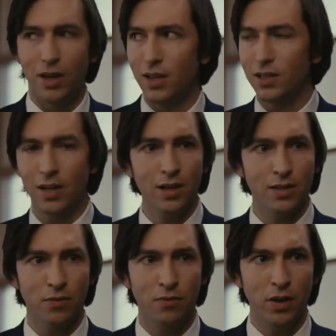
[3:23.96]
Dude, A T
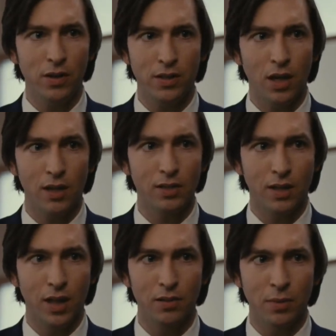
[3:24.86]
N is a very
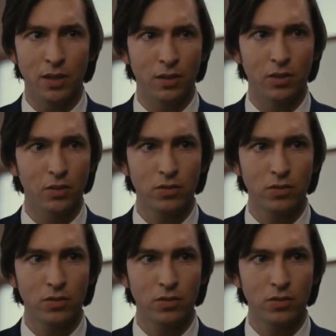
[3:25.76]
toxic element in the